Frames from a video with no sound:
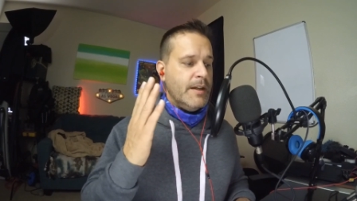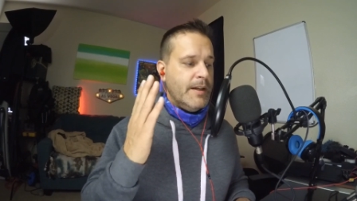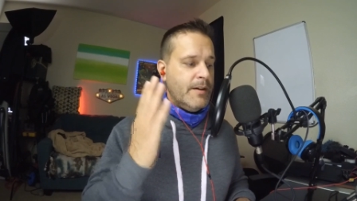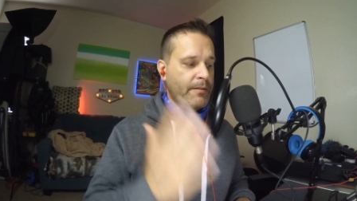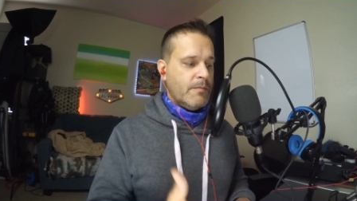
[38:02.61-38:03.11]

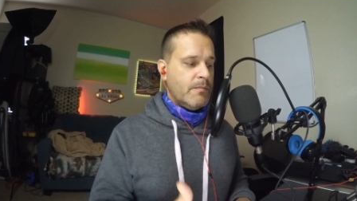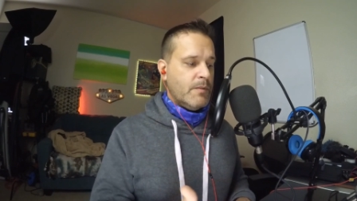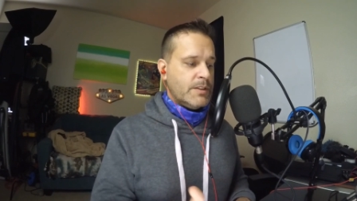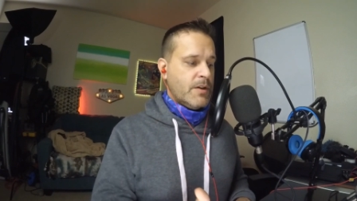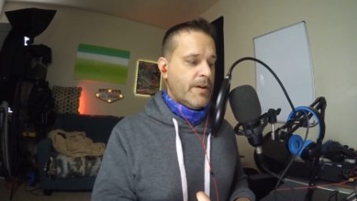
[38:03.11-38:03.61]
and
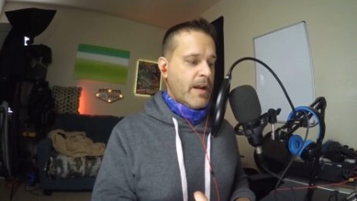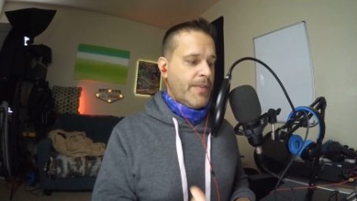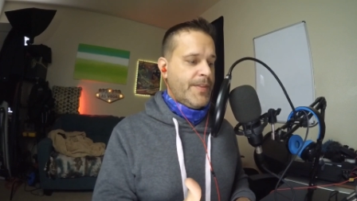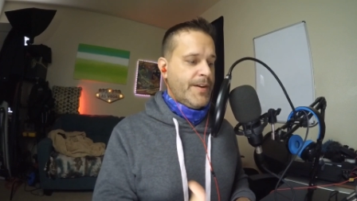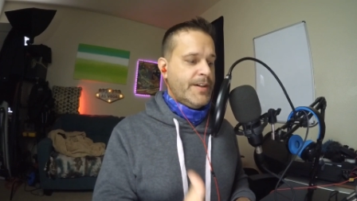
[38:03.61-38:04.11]
what's going
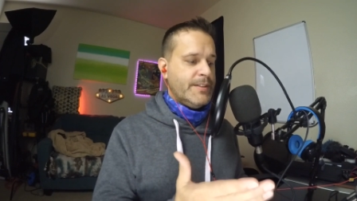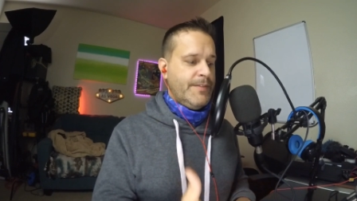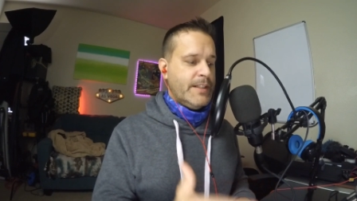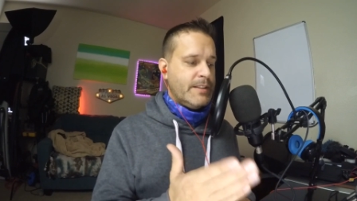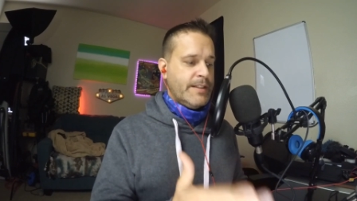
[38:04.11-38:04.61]
on. Theaters,
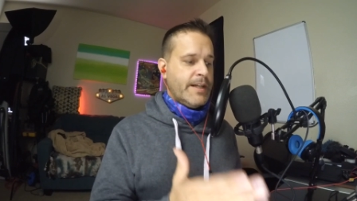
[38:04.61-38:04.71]
events, and